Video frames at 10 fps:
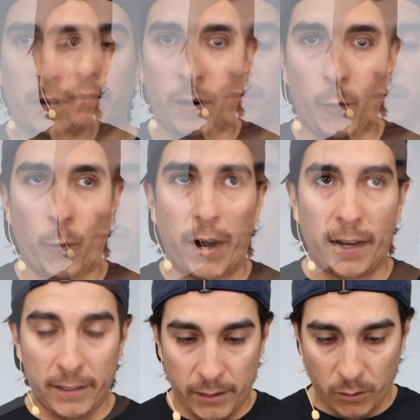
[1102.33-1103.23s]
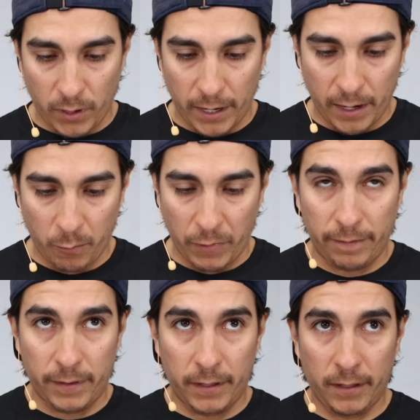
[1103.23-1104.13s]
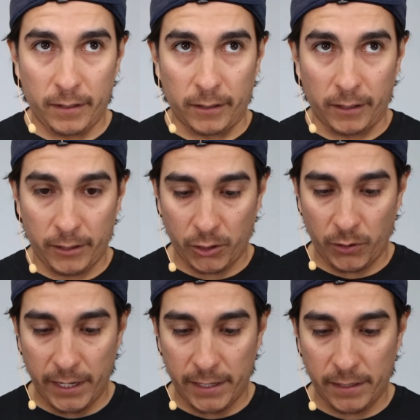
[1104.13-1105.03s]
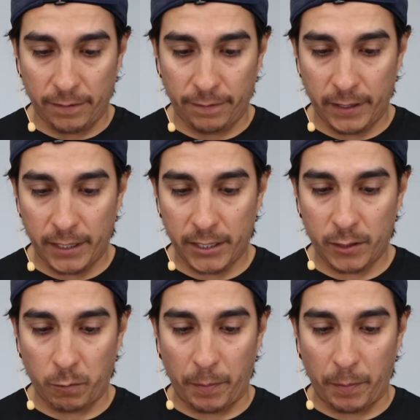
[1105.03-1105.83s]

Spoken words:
Alright, let's go ahead and reveal, show you guys the finished